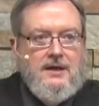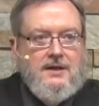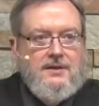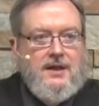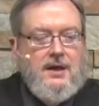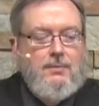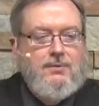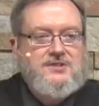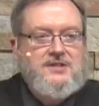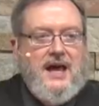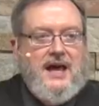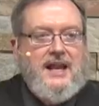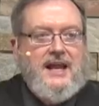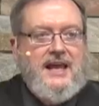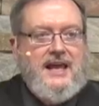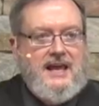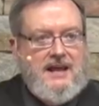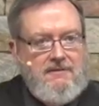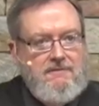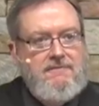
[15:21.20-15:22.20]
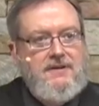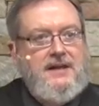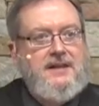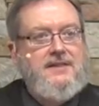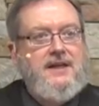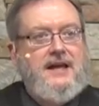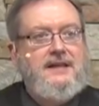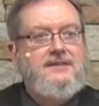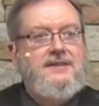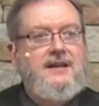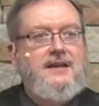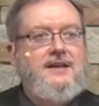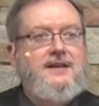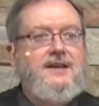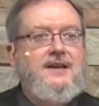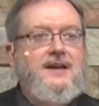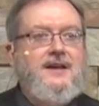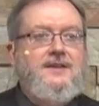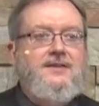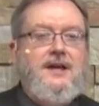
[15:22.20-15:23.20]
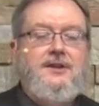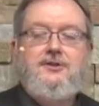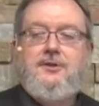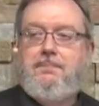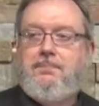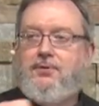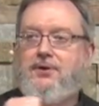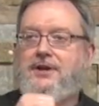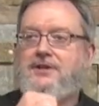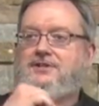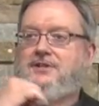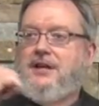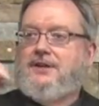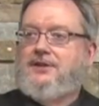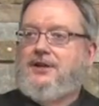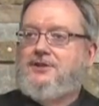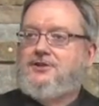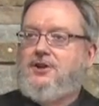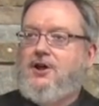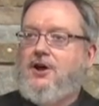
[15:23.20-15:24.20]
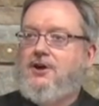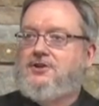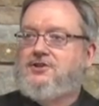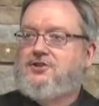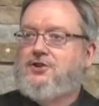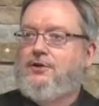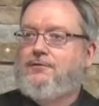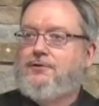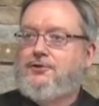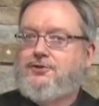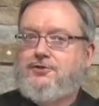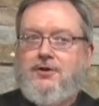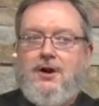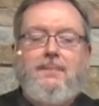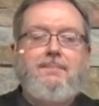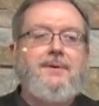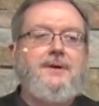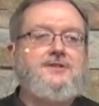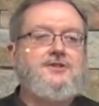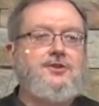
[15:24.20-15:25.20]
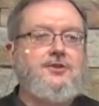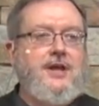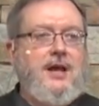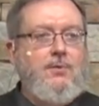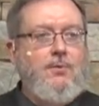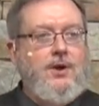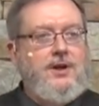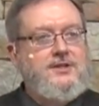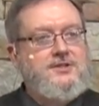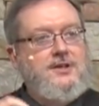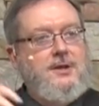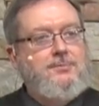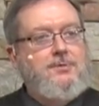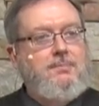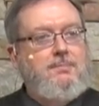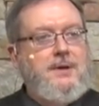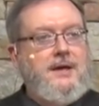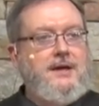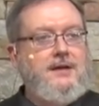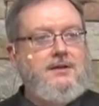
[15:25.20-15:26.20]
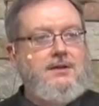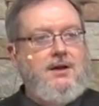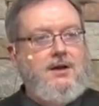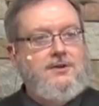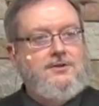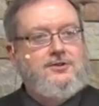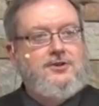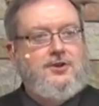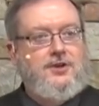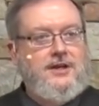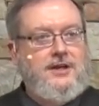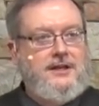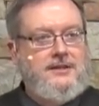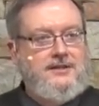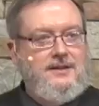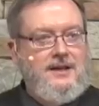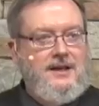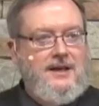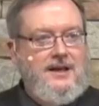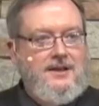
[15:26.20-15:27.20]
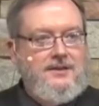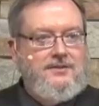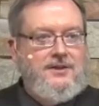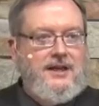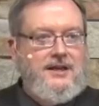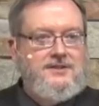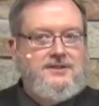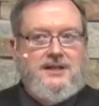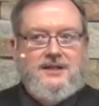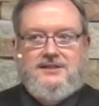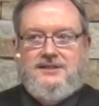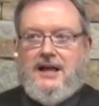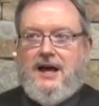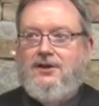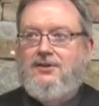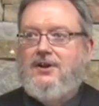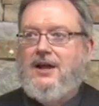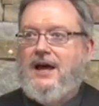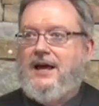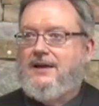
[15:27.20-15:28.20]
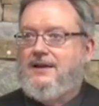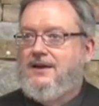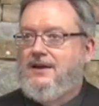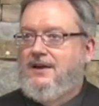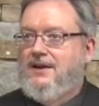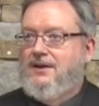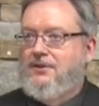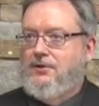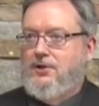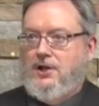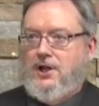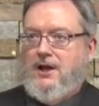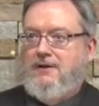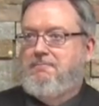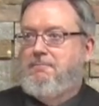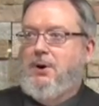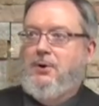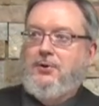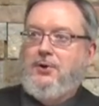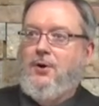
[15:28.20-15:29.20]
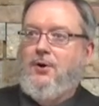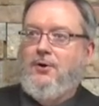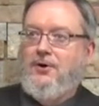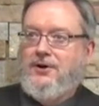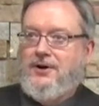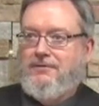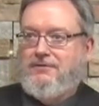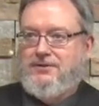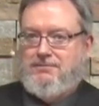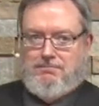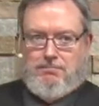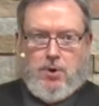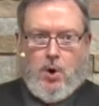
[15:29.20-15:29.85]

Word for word: That was out of envy that the, that the priests had these long silver trumpets, so they wanted something big along, so you get these that sound like love boat horn every,